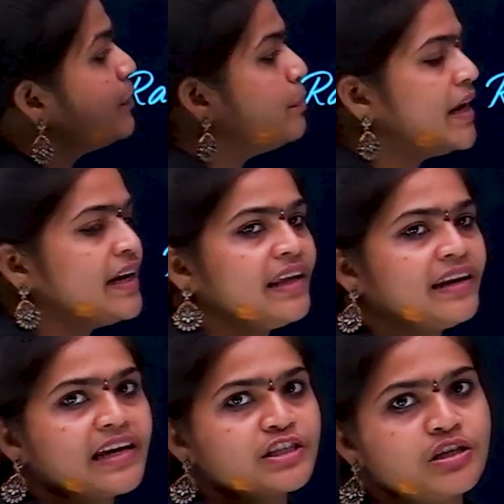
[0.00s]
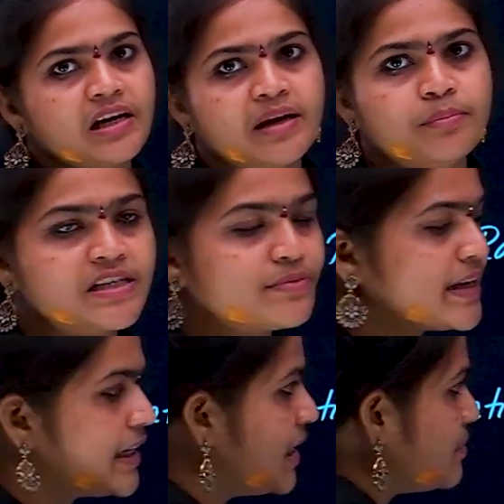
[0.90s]
many rational numbers we
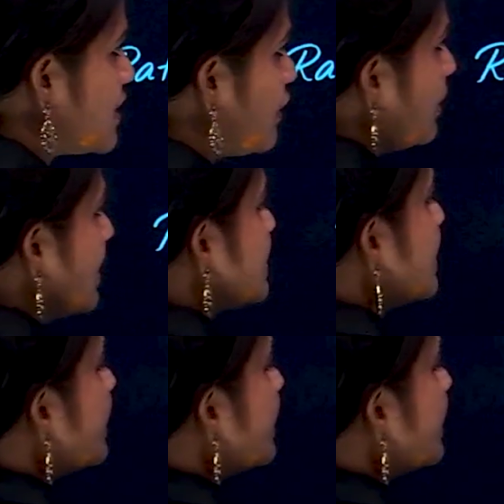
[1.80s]
can observe that. See